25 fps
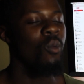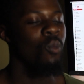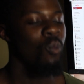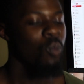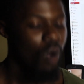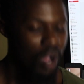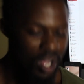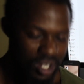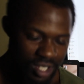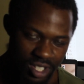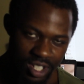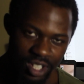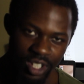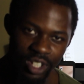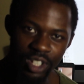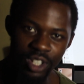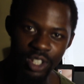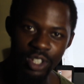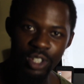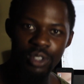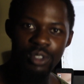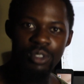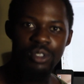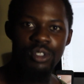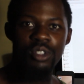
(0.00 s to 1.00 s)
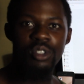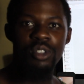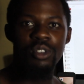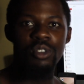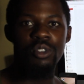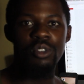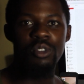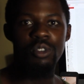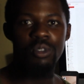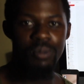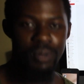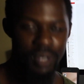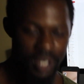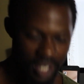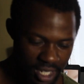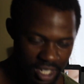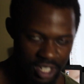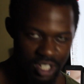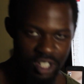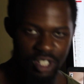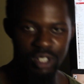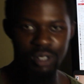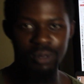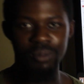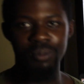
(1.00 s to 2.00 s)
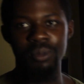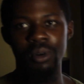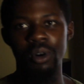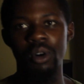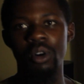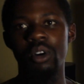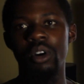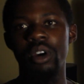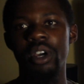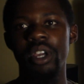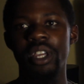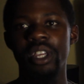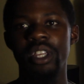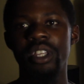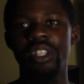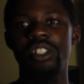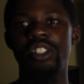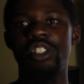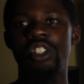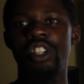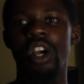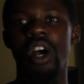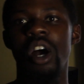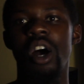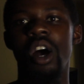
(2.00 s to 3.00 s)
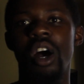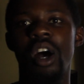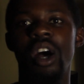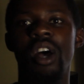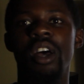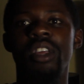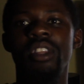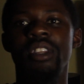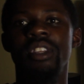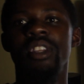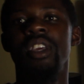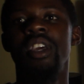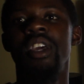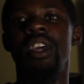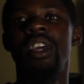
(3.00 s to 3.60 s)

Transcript: What's good, YouTube? It's your boy, John.